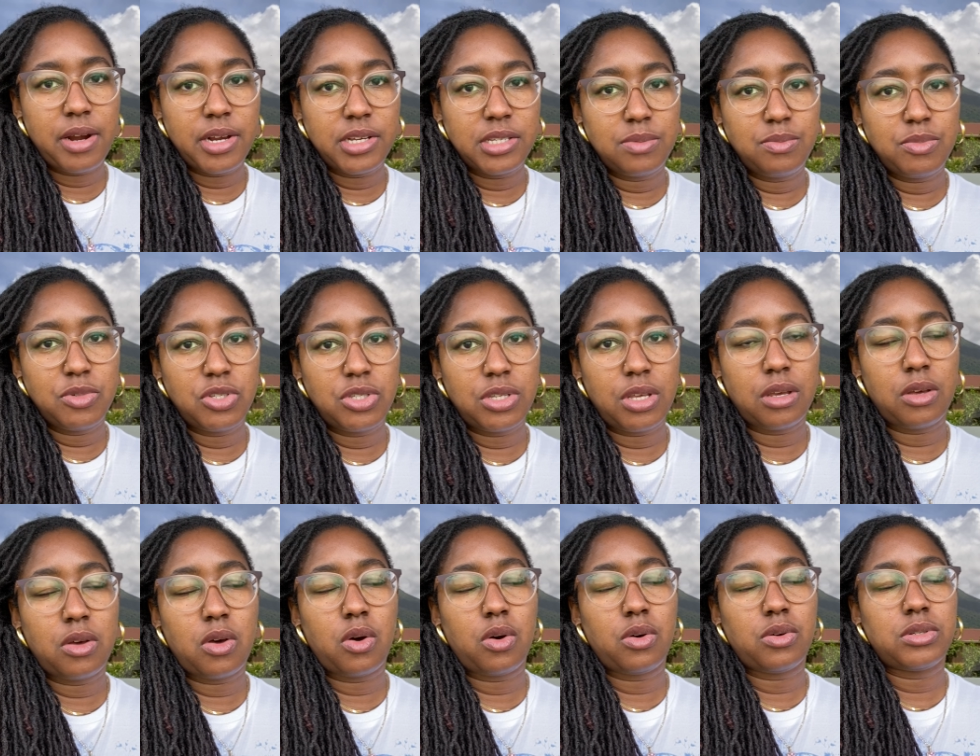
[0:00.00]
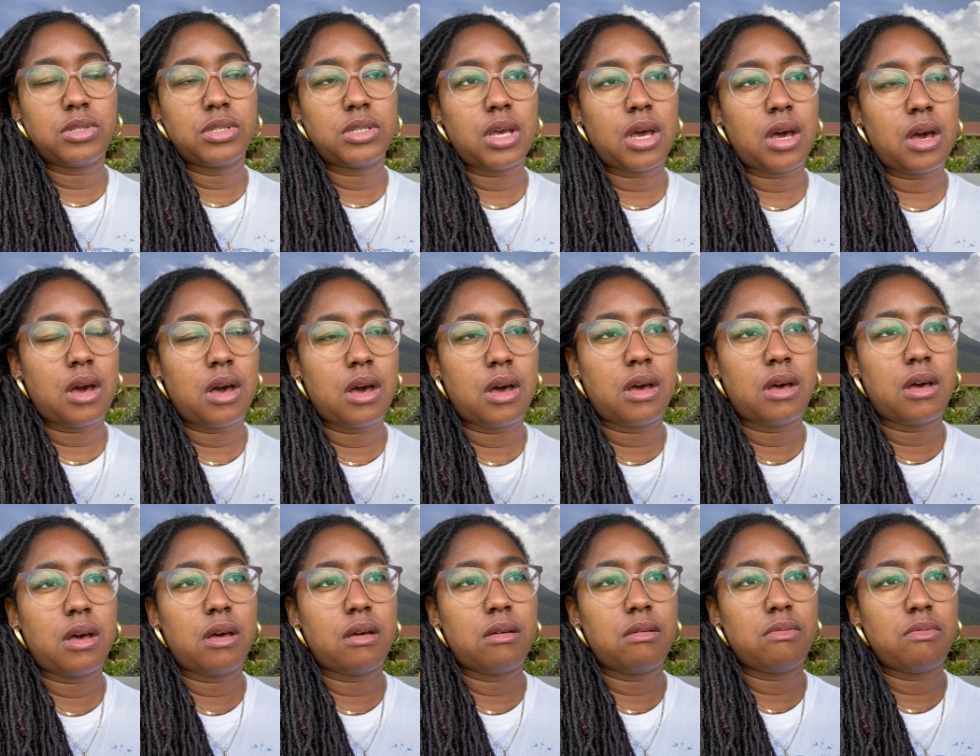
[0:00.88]
as music goes,
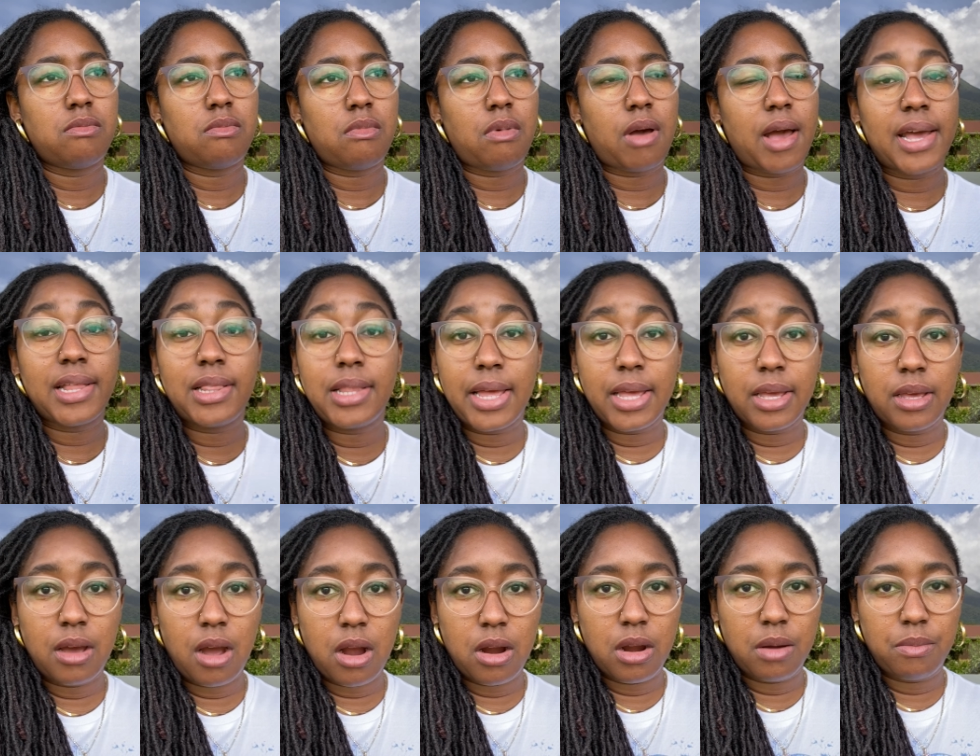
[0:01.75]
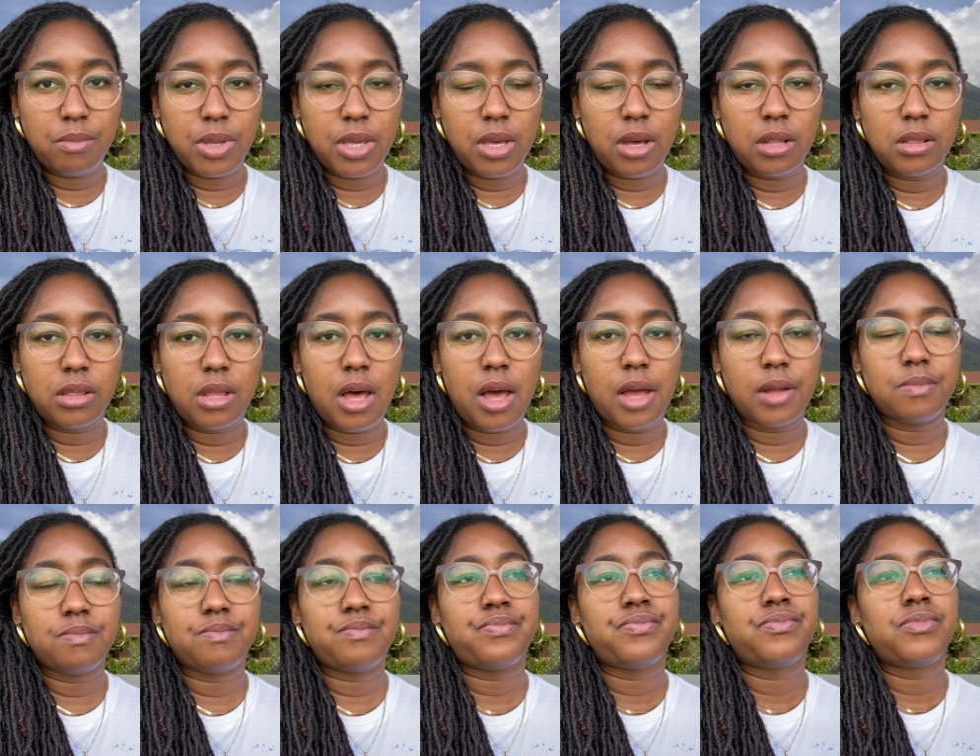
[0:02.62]
uh, I like R&B a lot.
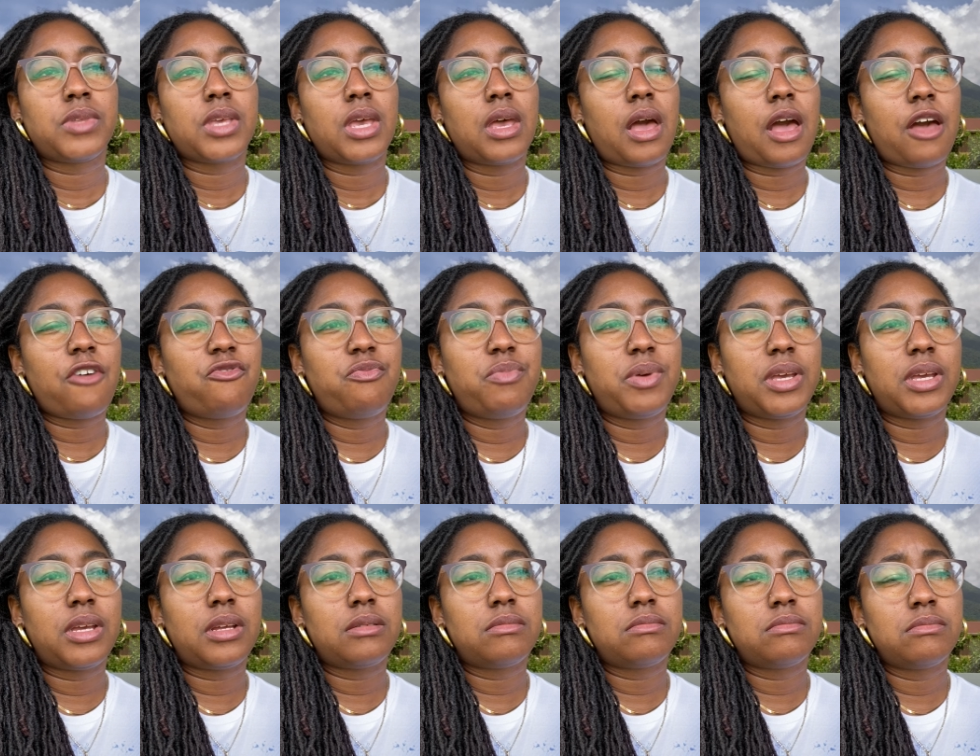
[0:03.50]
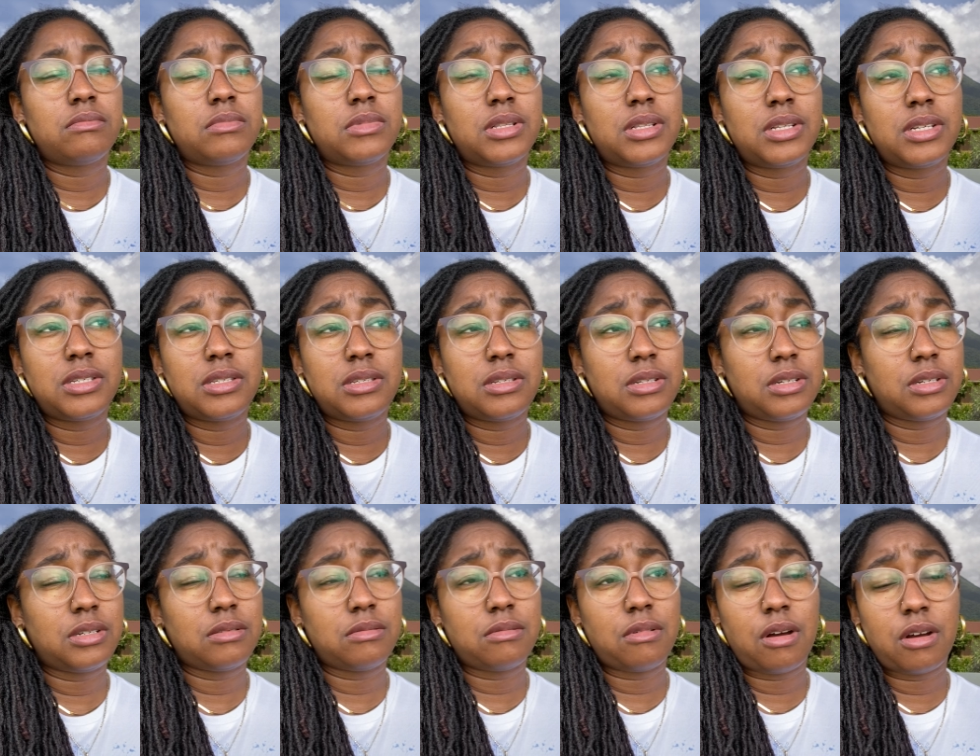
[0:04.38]
I've been
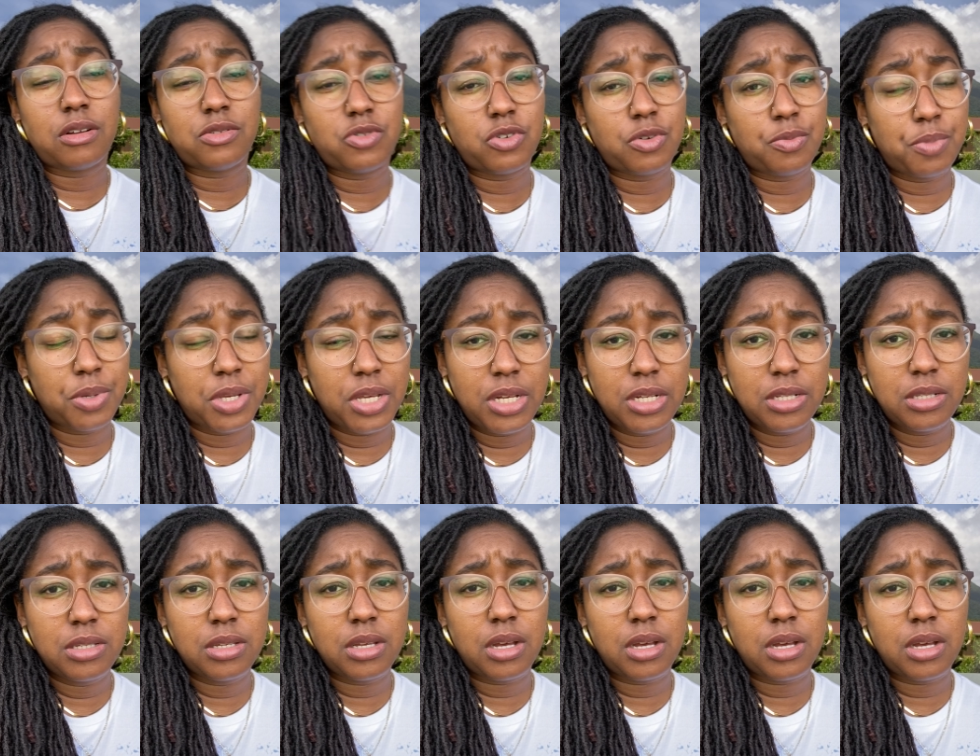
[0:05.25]
listening on repeat